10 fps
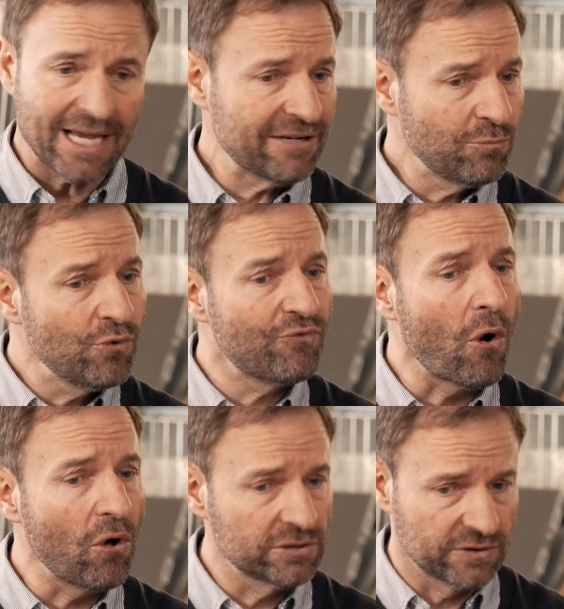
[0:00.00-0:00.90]
and move
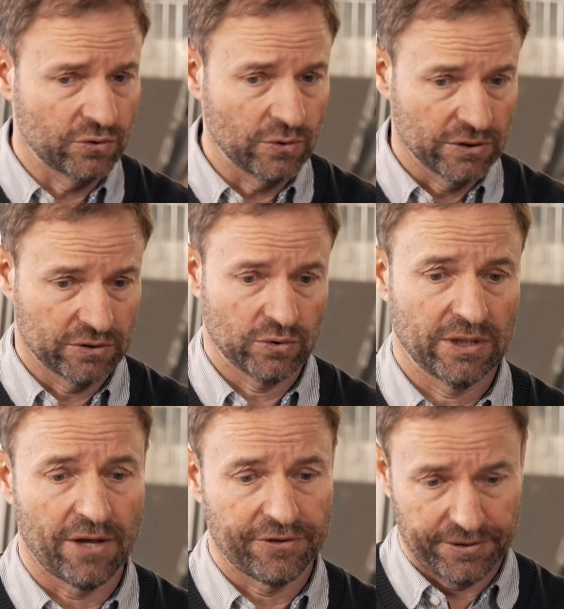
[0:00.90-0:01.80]
on to,
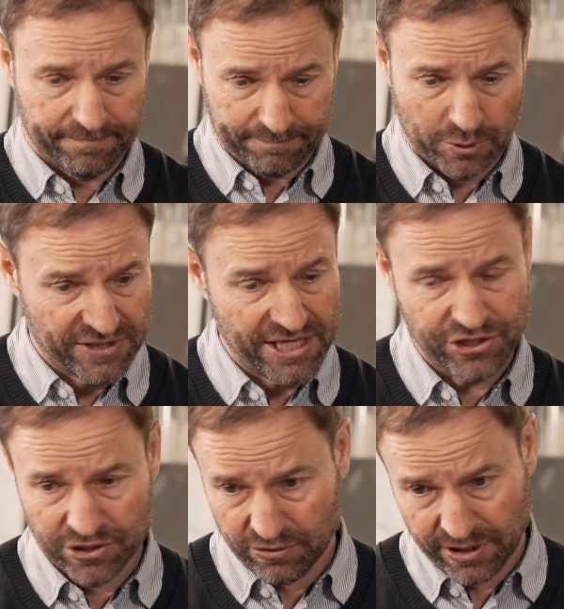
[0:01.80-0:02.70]
another
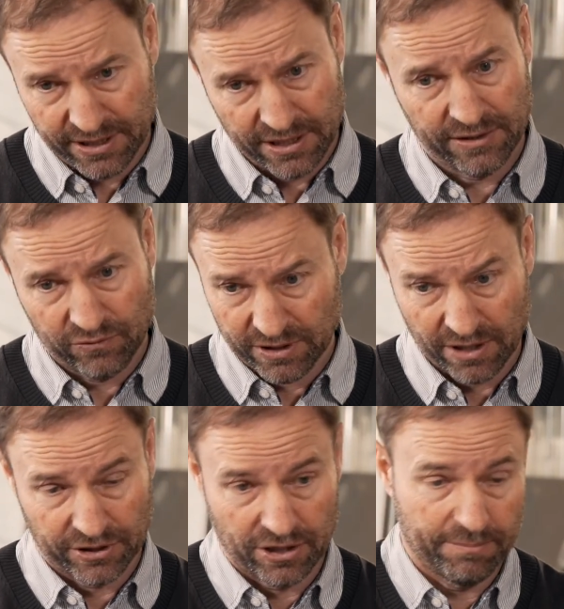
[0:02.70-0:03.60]
position or in, into
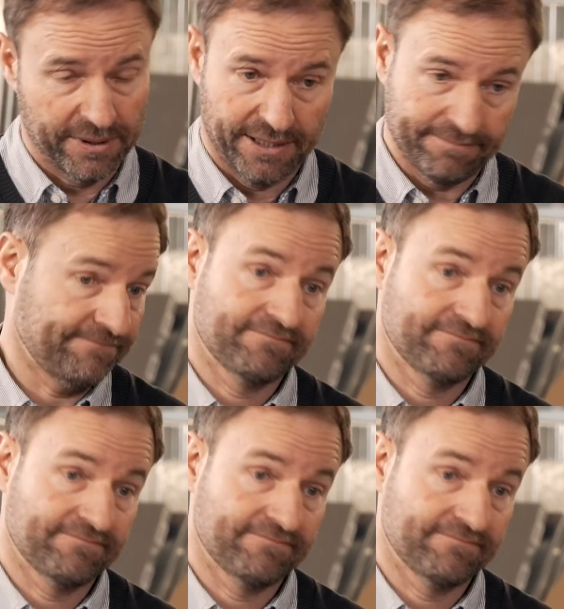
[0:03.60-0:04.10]
another company